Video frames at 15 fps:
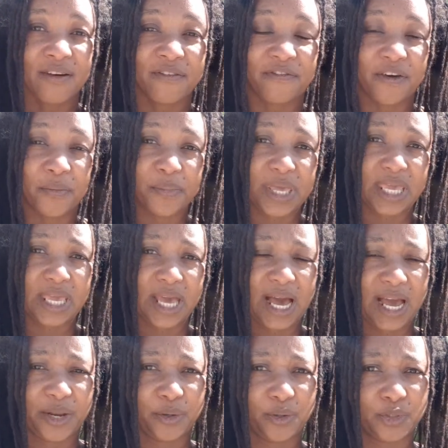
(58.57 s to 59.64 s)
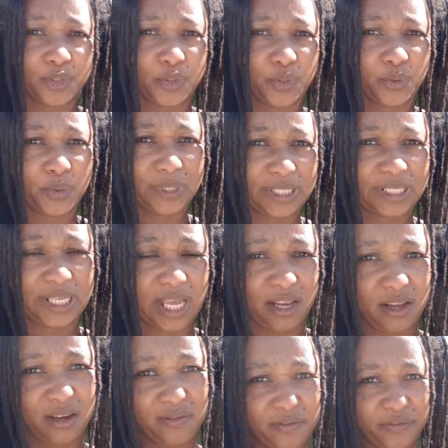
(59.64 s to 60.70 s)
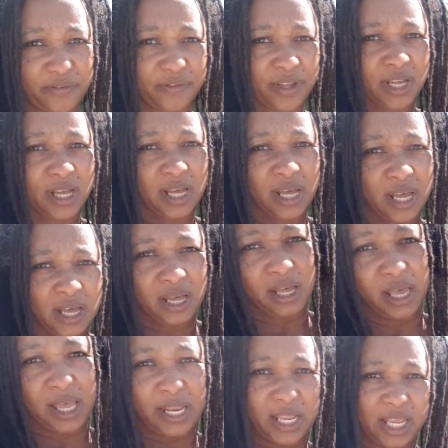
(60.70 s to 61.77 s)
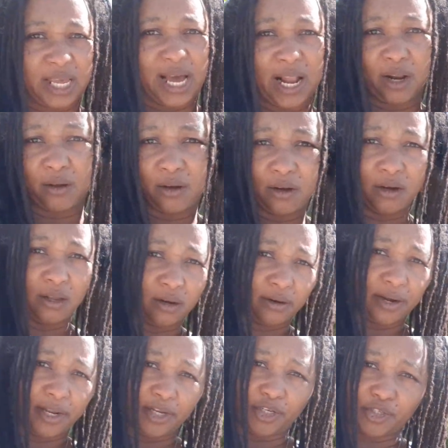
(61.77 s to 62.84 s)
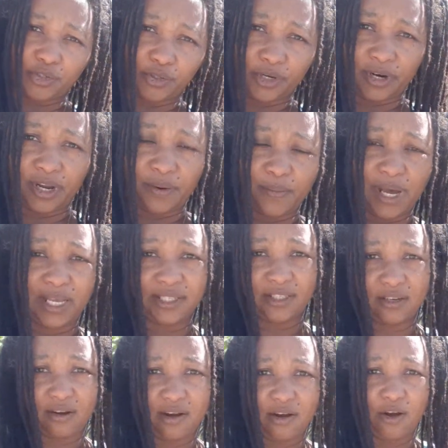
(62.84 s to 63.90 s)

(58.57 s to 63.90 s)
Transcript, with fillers: For me, I don't use any of any alcohol or any sugar in my sorrel.